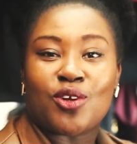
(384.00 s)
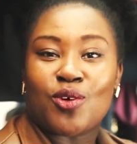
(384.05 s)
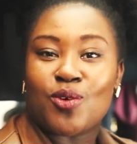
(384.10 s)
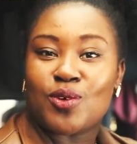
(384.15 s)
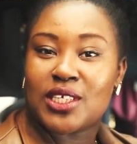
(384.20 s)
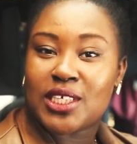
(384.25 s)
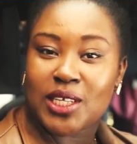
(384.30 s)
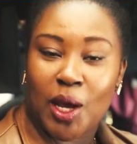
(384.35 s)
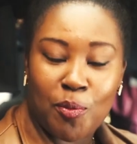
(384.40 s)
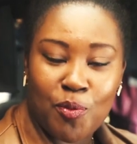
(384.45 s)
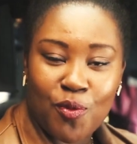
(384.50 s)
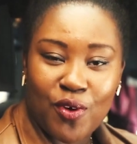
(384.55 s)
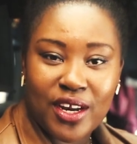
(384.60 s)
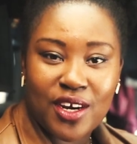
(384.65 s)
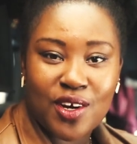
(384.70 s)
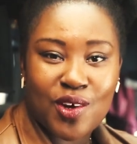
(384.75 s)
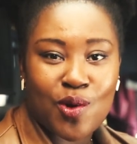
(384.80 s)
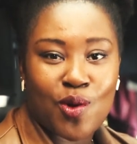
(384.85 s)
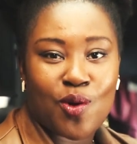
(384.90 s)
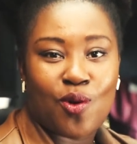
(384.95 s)
know
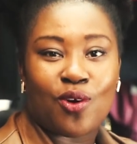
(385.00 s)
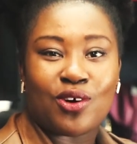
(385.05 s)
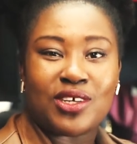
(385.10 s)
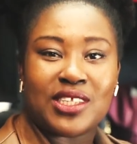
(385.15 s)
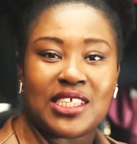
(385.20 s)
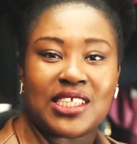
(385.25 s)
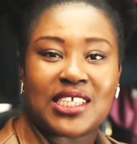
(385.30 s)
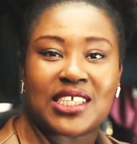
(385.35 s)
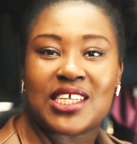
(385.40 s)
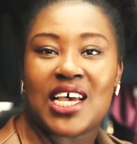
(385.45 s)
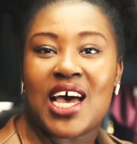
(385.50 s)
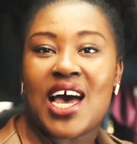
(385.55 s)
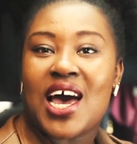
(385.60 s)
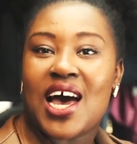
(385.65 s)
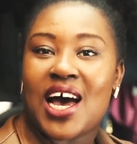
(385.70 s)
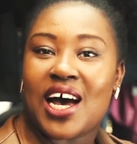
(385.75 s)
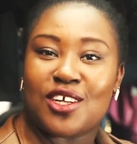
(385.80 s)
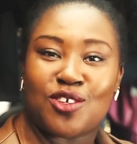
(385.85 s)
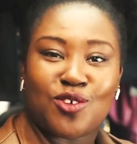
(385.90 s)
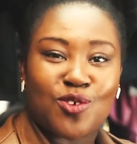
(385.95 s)
someone who owns
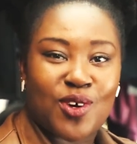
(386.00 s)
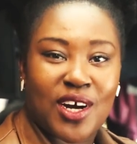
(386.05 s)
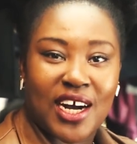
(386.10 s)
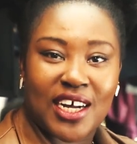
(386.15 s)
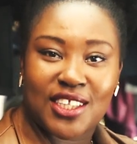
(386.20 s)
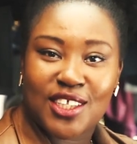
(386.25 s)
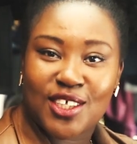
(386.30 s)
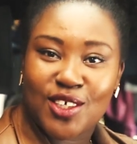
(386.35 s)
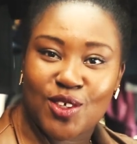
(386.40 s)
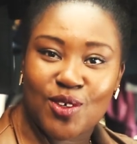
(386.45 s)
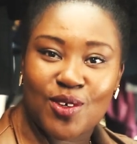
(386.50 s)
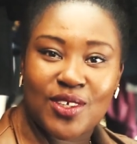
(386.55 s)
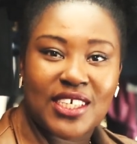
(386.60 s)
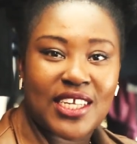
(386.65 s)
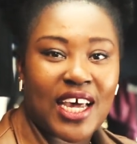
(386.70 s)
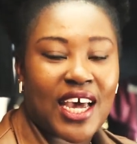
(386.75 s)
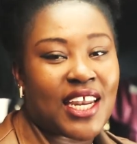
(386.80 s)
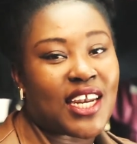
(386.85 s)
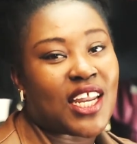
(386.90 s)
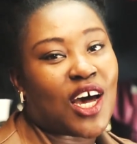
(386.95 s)
a two-cut suit,
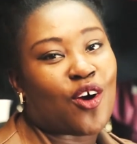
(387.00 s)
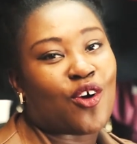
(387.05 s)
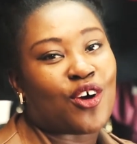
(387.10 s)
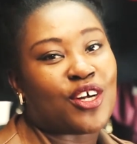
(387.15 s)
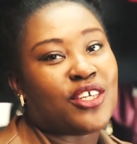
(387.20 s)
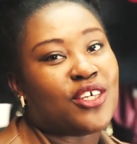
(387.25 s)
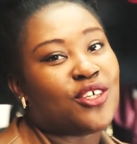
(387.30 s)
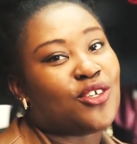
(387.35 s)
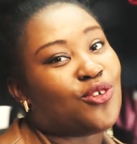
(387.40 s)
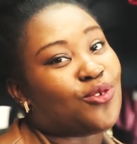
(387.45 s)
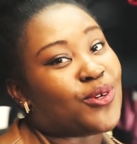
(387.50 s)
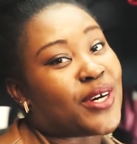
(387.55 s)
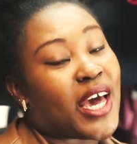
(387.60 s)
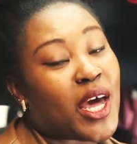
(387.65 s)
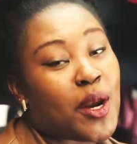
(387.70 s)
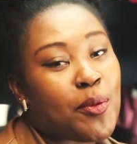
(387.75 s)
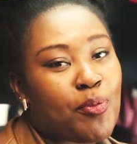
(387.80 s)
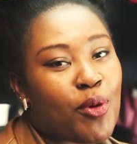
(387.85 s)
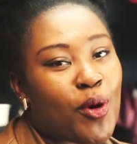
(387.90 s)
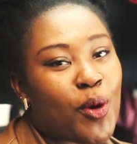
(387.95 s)
and according to
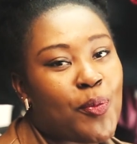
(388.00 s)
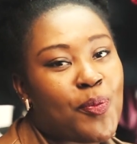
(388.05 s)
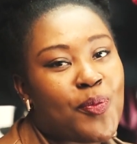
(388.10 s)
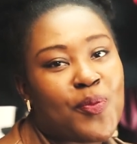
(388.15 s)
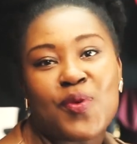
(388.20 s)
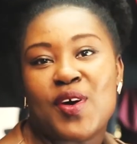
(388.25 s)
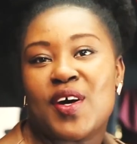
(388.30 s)
Ken Pope,